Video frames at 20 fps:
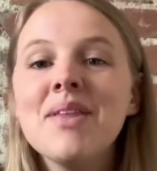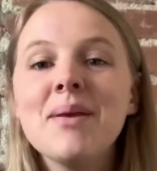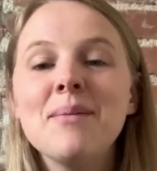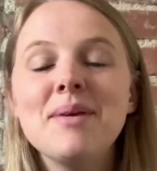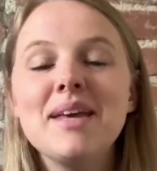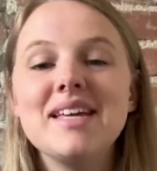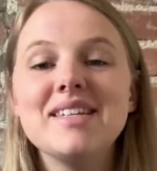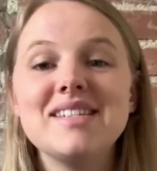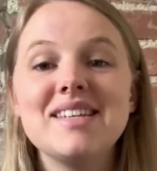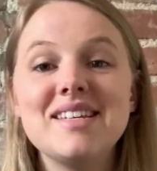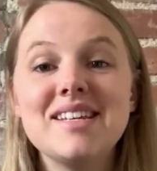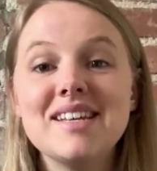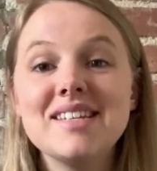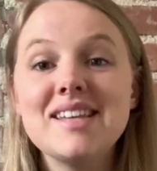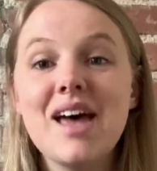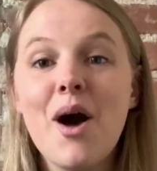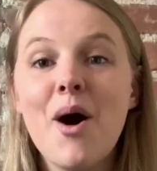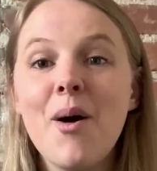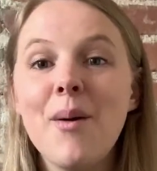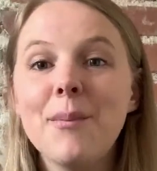because it does
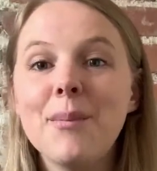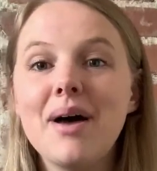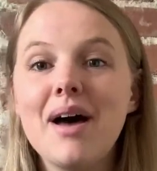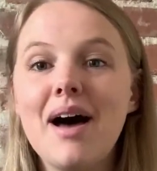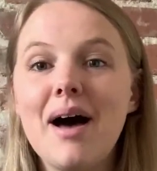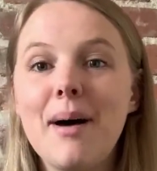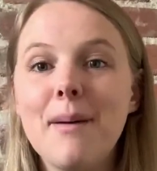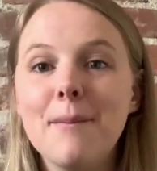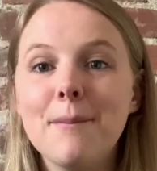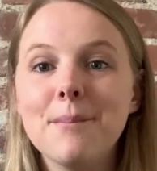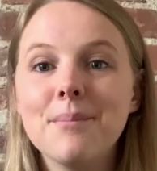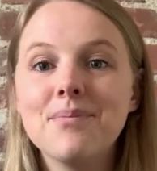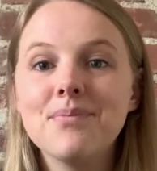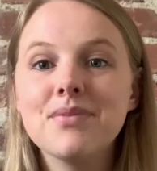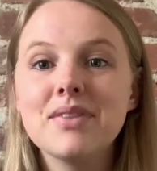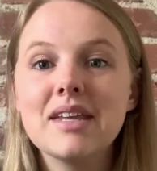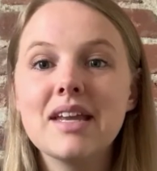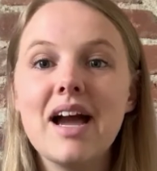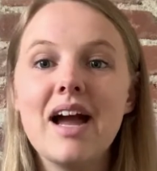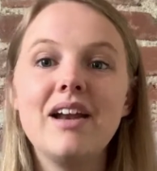help
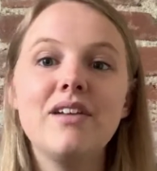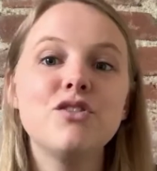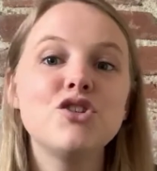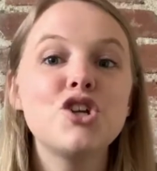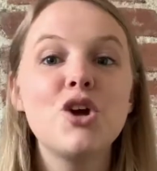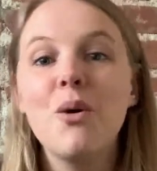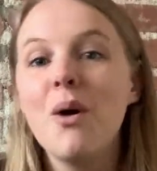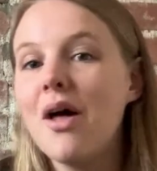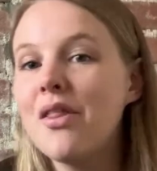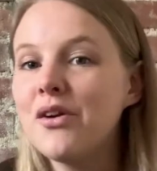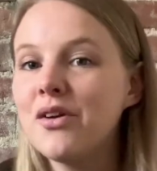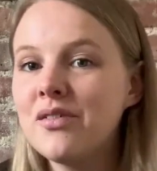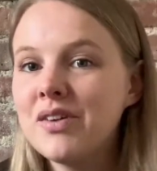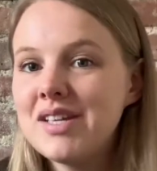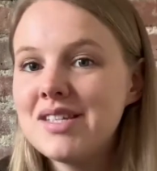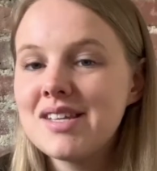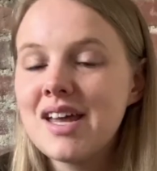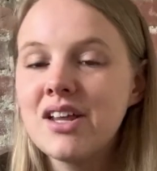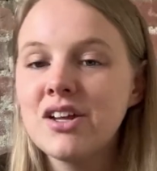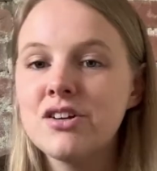kind of show other
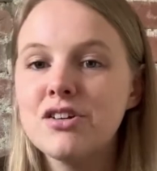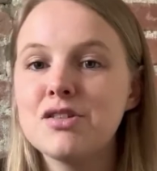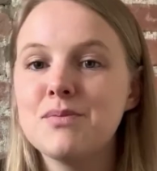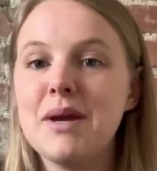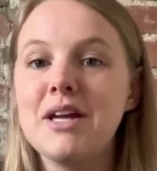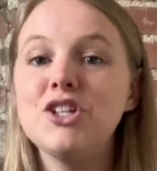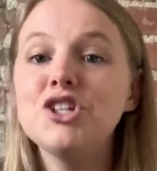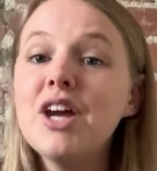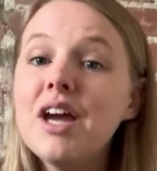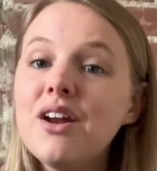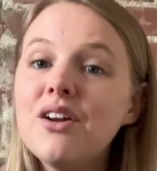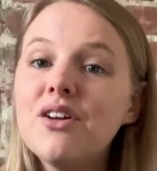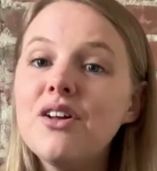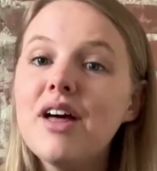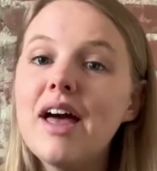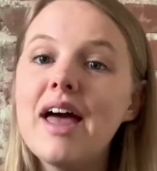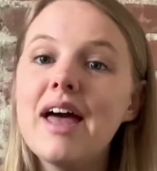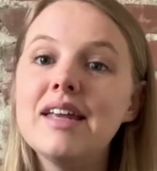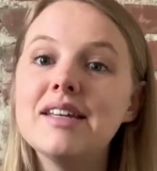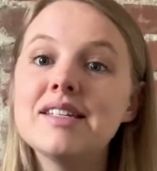resellers my channel
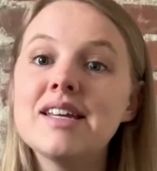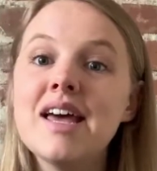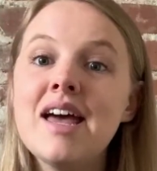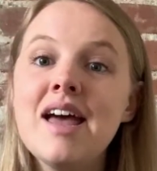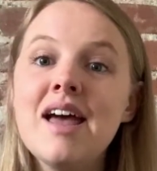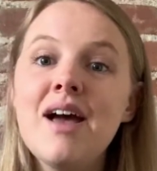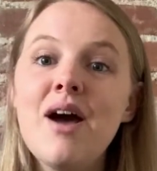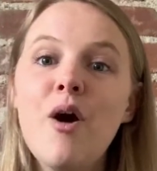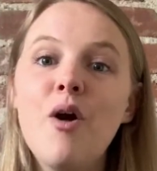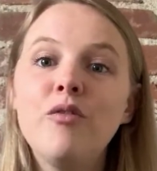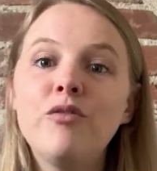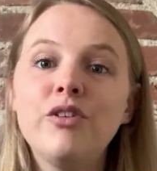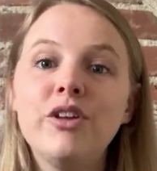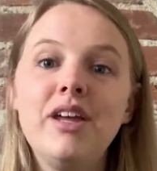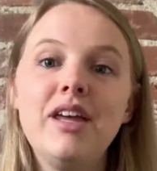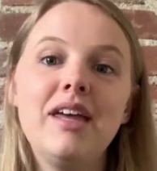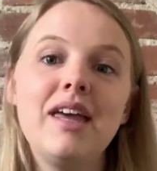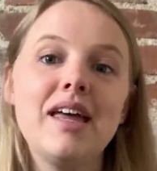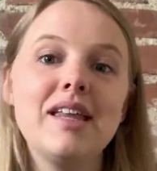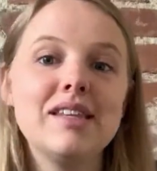and
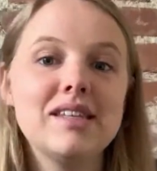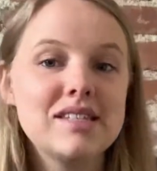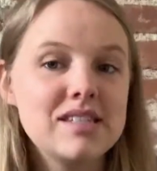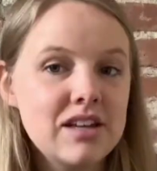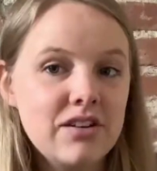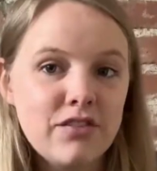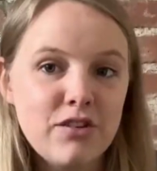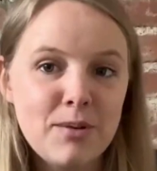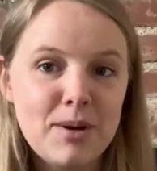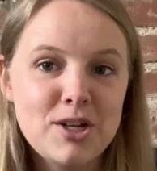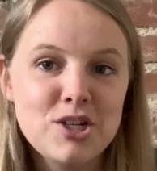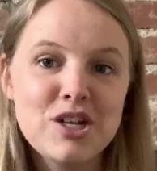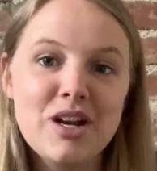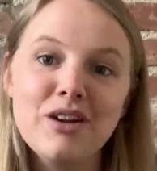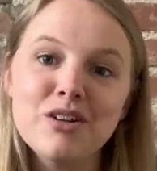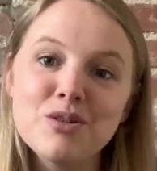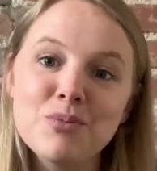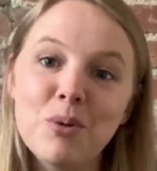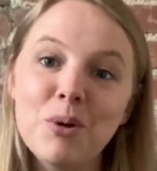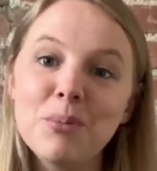hopefully get this information
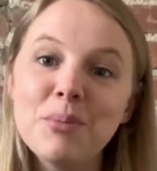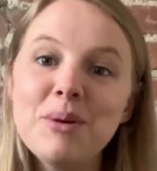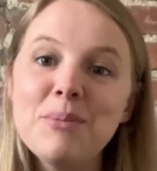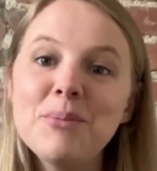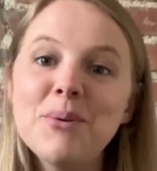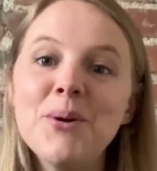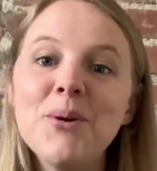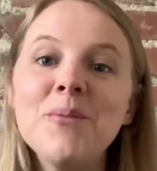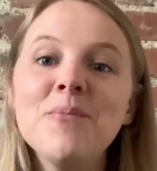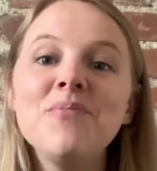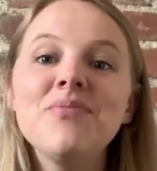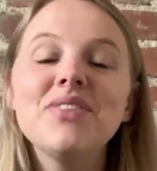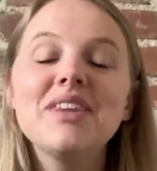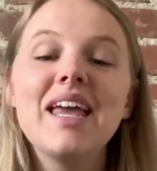out to more people.